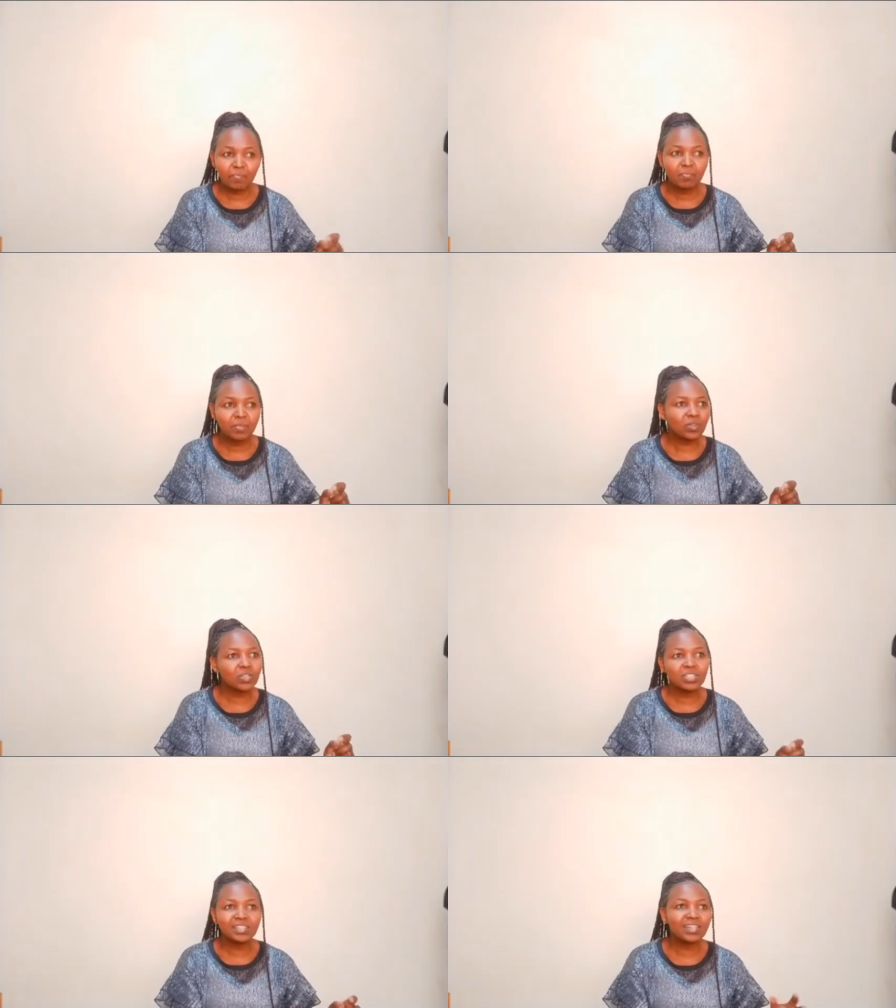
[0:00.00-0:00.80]

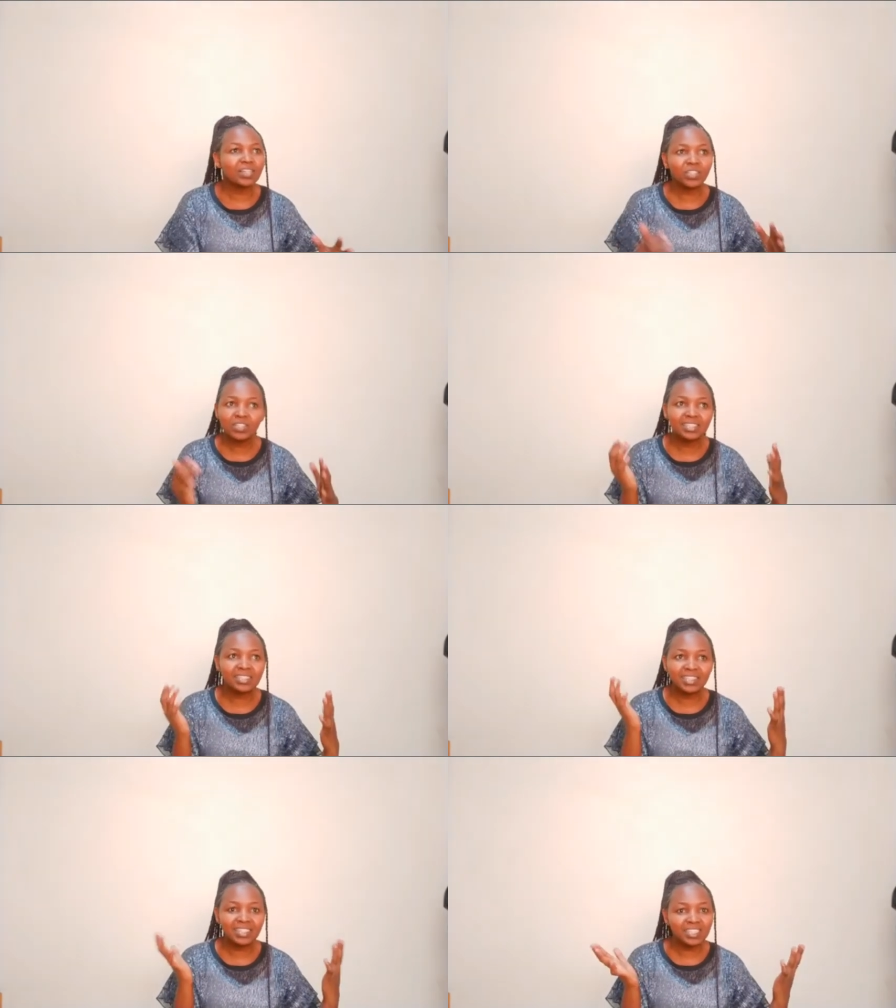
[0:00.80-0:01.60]
because they'll not
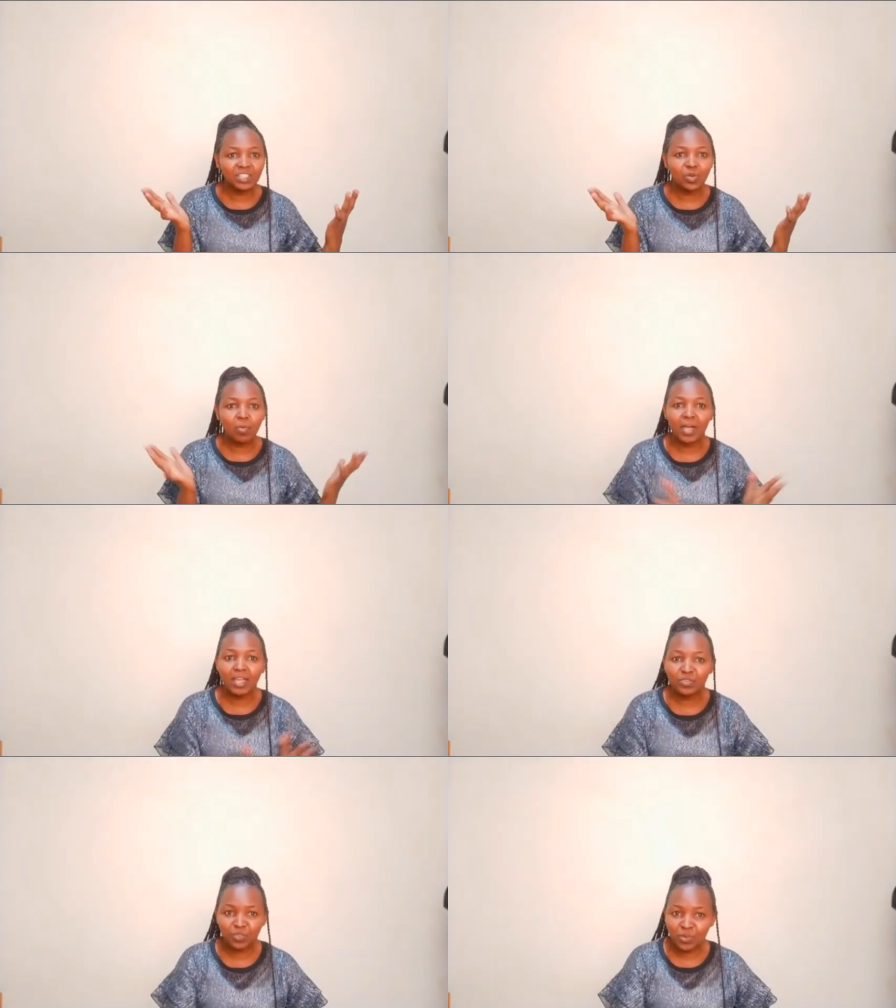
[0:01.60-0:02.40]
stick in your mind
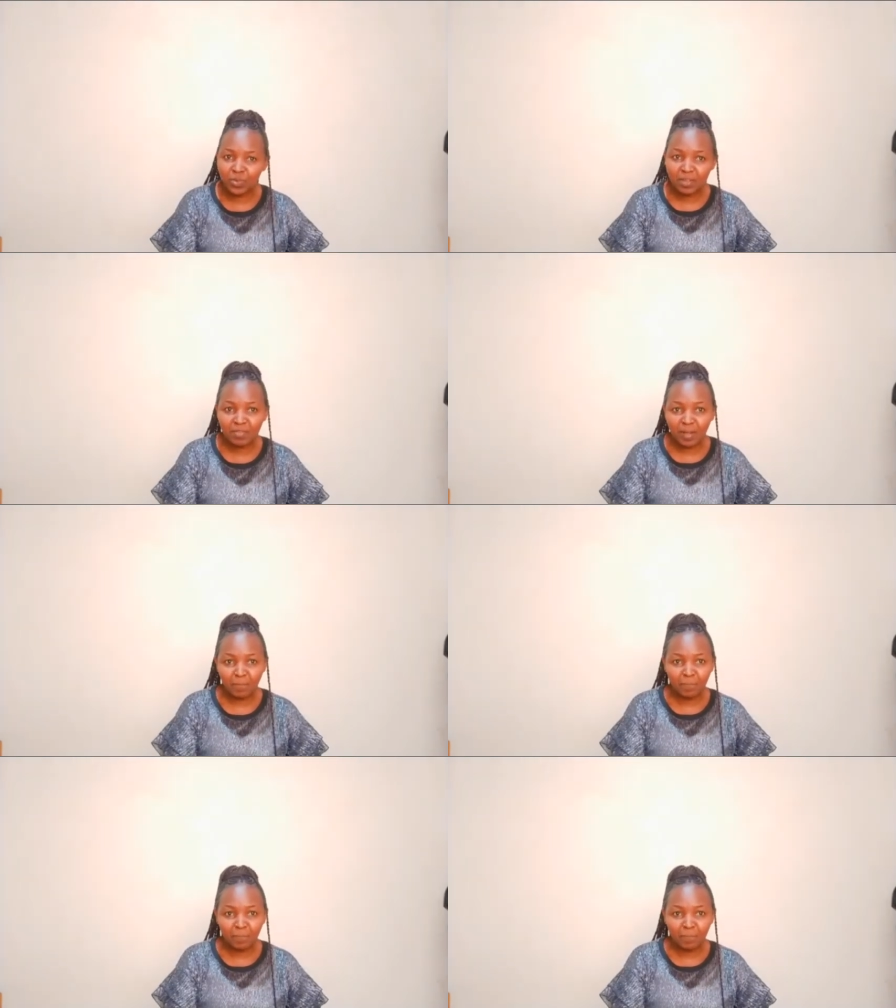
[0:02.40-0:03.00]
forever.